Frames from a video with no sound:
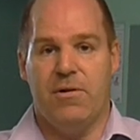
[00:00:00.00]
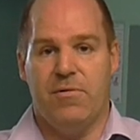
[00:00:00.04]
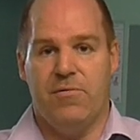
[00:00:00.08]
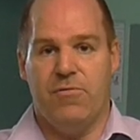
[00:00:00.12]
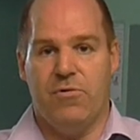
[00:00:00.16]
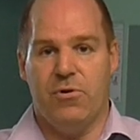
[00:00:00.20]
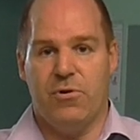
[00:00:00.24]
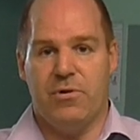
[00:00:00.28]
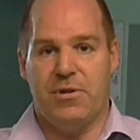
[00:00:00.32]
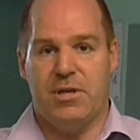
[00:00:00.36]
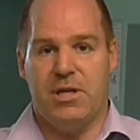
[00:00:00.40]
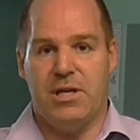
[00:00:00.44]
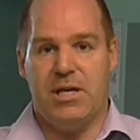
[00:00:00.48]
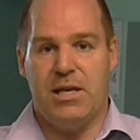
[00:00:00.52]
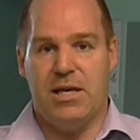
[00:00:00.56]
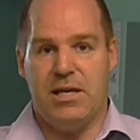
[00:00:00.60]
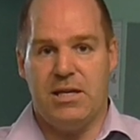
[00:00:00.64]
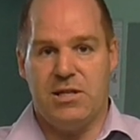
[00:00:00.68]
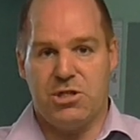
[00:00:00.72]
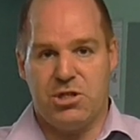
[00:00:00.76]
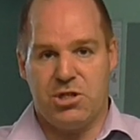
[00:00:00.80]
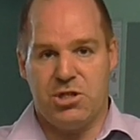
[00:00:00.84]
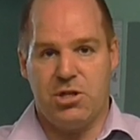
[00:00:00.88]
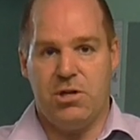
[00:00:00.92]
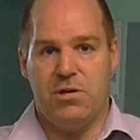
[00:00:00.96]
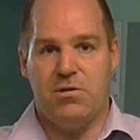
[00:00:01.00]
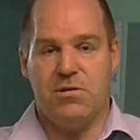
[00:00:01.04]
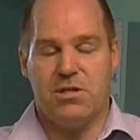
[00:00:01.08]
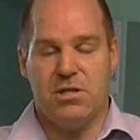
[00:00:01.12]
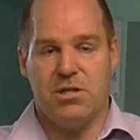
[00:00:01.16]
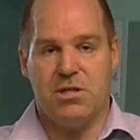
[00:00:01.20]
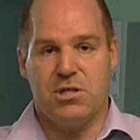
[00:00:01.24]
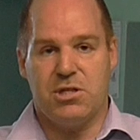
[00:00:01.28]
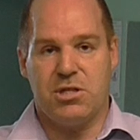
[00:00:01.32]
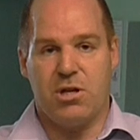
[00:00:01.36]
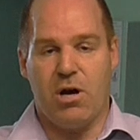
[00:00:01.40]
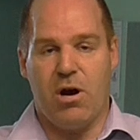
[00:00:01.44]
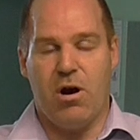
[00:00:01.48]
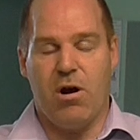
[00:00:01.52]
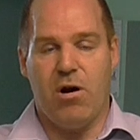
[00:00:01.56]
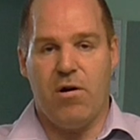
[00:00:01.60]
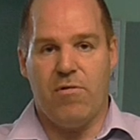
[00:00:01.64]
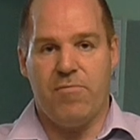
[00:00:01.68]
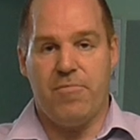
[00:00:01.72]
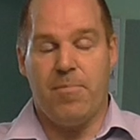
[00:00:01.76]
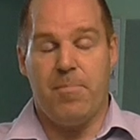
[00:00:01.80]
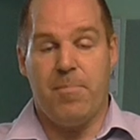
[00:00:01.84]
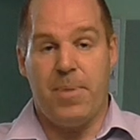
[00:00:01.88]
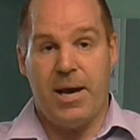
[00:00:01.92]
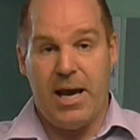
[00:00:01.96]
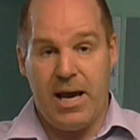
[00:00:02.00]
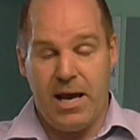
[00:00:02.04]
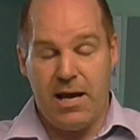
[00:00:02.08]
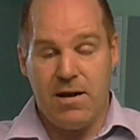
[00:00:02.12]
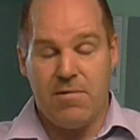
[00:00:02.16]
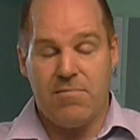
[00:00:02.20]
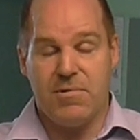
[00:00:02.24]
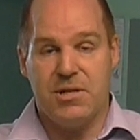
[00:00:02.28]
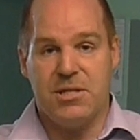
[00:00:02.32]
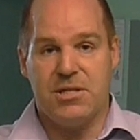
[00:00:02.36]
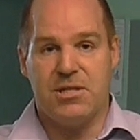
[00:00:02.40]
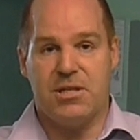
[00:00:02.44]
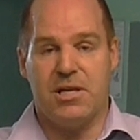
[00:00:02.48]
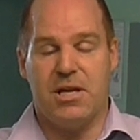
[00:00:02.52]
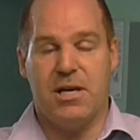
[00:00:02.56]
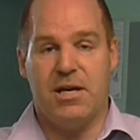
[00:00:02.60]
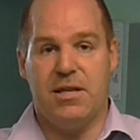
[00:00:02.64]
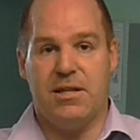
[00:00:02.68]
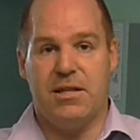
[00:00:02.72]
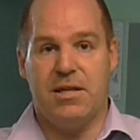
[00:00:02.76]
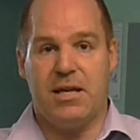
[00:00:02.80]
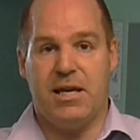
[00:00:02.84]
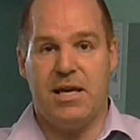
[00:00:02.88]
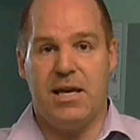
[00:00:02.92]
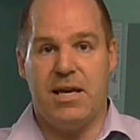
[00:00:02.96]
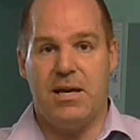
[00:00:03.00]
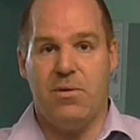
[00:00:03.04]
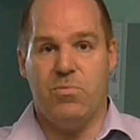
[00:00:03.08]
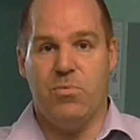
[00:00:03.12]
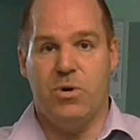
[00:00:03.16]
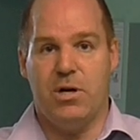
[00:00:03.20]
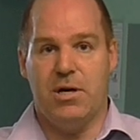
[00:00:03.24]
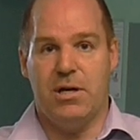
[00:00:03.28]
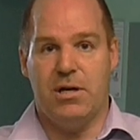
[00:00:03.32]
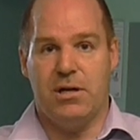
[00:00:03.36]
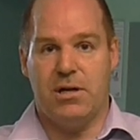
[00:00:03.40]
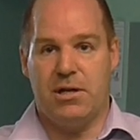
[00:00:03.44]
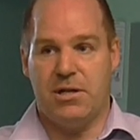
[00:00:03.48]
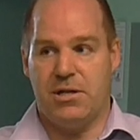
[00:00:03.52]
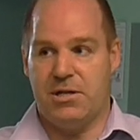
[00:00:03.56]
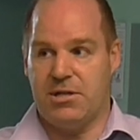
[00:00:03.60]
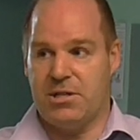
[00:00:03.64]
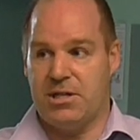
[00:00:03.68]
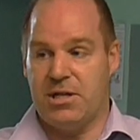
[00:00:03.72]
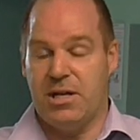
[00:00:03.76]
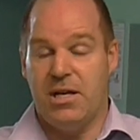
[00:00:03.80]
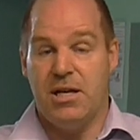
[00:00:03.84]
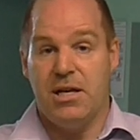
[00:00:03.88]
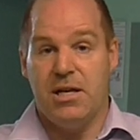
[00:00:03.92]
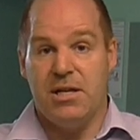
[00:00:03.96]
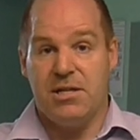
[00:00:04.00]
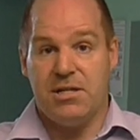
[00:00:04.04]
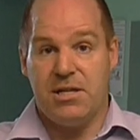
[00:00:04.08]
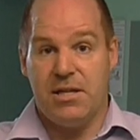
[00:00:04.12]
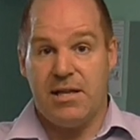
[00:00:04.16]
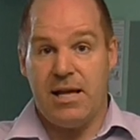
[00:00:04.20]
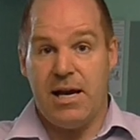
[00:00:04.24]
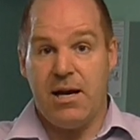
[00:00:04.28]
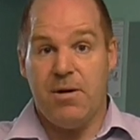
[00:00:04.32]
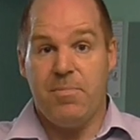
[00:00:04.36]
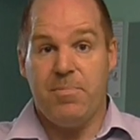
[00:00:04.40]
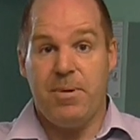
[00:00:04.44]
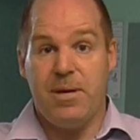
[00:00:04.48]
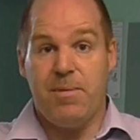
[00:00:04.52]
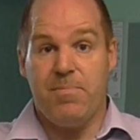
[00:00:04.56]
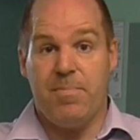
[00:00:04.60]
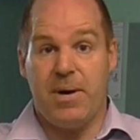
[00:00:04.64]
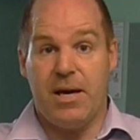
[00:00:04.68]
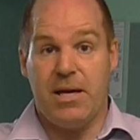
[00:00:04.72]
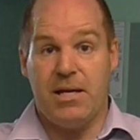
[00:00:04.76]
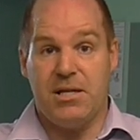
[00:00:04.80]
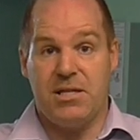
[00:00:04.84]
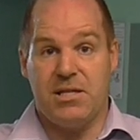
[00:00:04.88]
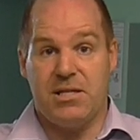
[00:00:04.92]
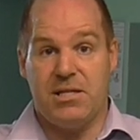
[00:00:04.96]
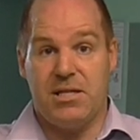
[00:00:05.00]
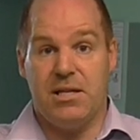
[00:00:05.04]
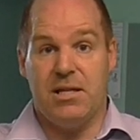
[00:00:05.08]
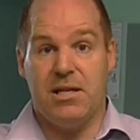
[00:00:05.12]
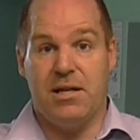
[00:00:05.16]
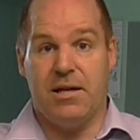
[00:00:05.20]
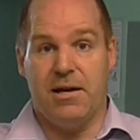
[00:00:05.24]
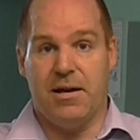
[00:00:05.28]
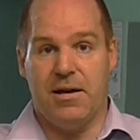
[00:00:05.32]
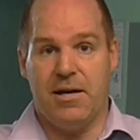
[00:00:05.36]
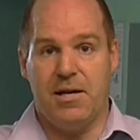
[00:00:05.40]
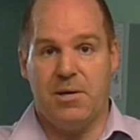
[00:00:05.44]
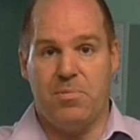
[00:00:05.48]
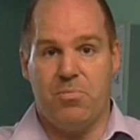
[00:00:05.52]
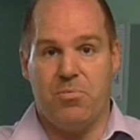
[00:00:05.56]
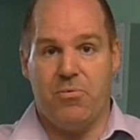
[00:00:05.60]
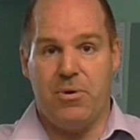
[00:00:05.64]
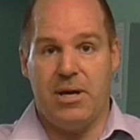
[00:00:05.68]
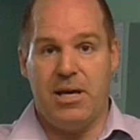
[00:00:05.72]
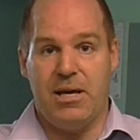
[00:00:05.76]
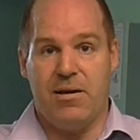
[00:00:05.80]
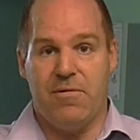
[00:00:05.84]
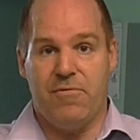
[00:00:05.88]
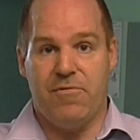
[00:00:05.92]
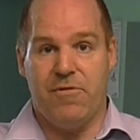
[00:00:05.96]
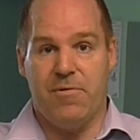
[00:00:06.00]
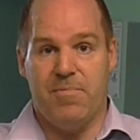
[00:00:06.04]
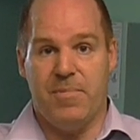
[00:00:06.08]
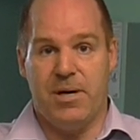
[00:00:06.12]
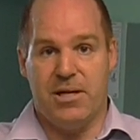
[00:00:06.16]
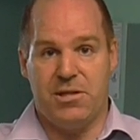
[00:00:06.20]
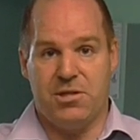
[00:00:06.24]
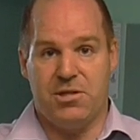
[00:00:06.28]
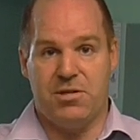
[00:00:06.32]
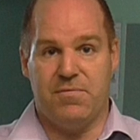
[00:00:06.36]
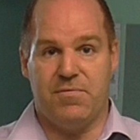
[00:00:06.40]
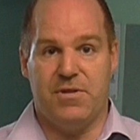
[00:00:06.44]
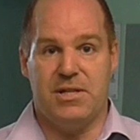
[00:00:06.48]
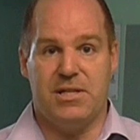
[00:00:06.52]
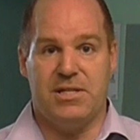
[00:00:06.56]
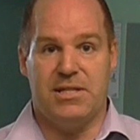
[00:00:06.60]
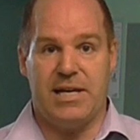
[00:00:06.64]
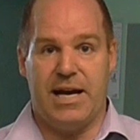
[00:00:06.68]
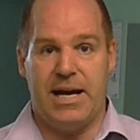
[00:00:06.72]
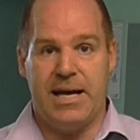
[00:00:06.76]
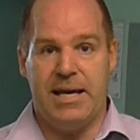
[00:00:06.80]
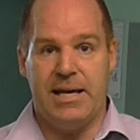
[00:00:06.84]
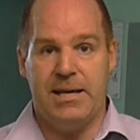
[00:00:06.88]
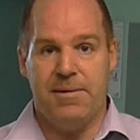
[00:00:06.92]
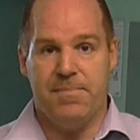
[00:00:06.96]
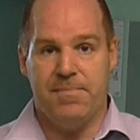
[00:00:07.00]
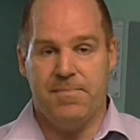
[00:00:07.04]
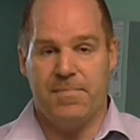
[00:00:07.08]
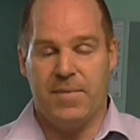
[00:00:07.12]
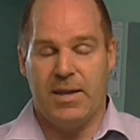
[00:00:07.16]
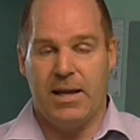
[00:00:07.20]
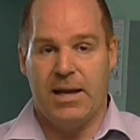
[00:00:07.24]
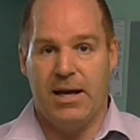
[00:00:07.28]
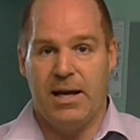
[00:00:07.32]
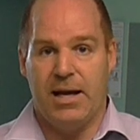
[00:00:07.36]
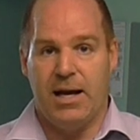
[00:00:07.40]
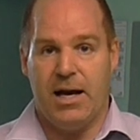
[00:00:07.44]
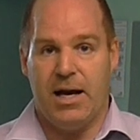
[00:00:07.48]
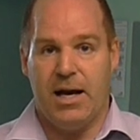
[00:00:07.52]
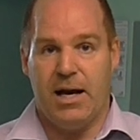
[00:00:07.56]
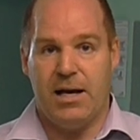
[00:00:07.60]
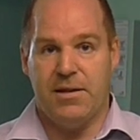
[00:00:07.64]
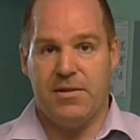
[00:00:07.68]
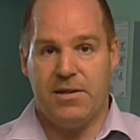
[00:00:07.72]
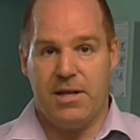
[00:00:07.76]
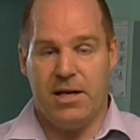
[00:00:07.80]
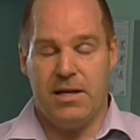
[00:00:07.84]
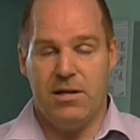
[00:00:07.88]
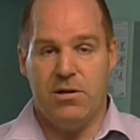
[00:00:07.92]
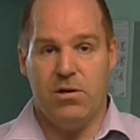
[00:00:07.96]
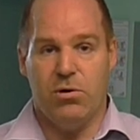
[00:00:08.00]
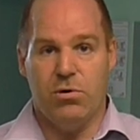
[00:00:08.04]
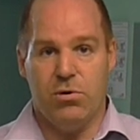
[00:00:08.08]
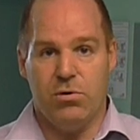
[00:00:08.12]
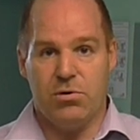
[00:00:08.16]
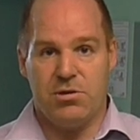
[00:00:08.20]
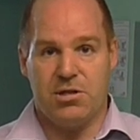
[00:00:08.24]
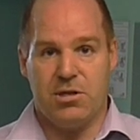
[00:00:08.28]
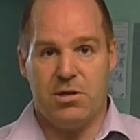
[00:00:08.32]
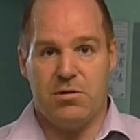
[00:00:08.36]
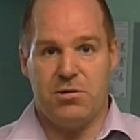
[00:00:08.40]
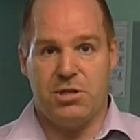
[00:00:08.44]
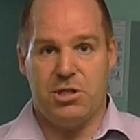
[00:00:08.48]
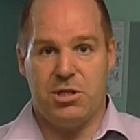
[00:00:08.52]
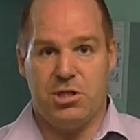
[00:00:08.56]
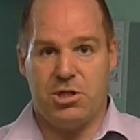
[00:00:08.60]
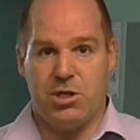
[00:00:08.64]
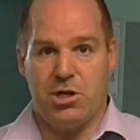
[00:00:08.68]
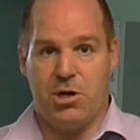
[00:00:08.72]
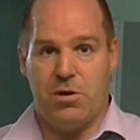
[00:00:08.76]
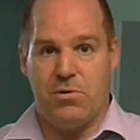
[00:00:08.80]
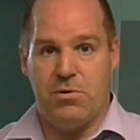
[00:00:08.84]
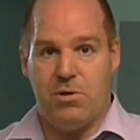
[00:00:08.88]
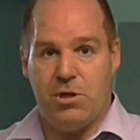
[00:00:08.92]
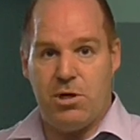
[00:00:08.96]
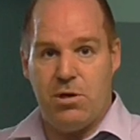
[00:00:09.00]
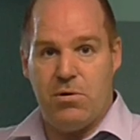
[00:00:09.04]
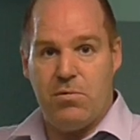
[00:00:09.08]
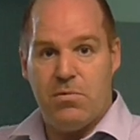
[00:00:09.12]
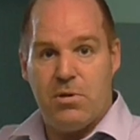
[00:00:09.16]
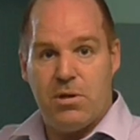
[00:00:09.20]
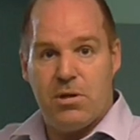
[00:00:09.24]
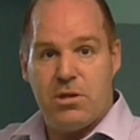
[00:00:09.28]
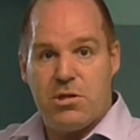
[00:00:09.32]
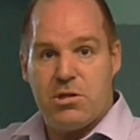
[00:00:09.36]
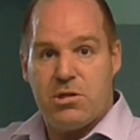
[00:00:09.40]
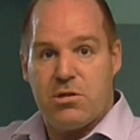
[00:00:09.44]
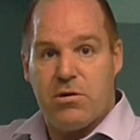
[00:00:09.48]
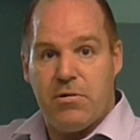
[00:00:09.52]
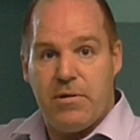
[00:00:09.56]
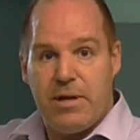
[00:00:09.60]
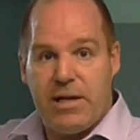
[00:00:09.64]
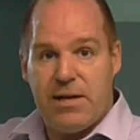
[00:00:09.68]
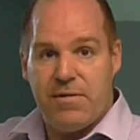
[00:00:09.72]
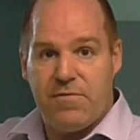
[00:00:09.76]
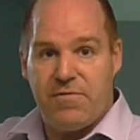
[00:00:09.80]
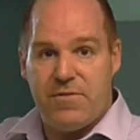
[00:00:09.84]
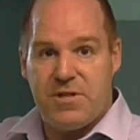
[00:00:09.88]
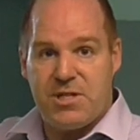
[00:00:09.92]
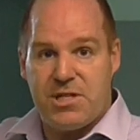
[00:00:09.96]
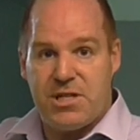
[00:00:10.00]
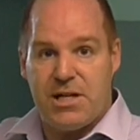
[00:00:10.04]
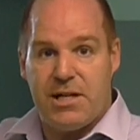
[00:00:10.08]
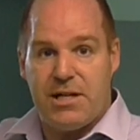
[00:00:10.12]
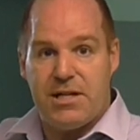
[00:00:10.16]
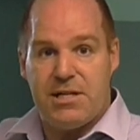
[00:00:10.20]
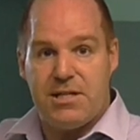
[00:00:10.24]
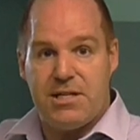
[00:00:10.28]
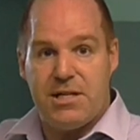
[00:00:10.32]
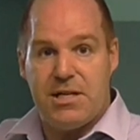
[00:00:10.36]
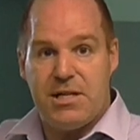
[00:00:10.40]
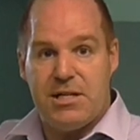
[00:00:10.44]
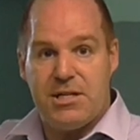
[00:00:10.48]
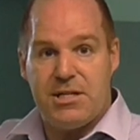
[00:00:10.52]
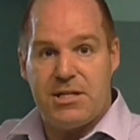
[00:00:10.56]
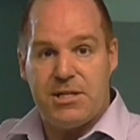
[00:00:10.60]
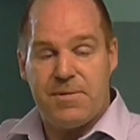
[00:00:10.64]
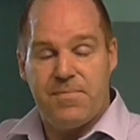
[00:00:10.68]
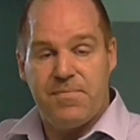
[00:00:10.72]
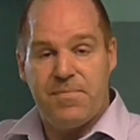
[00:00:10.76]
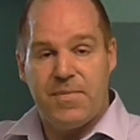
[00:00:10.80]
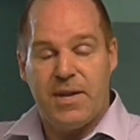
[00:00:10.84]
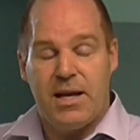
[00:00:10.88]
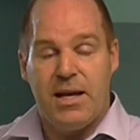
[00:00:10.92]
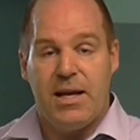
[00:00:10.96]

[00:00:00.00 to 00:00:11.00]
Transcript: for the students of parents that are the key workers. So they'll be based in the library for much of the day and then also to show you the toilet facilities.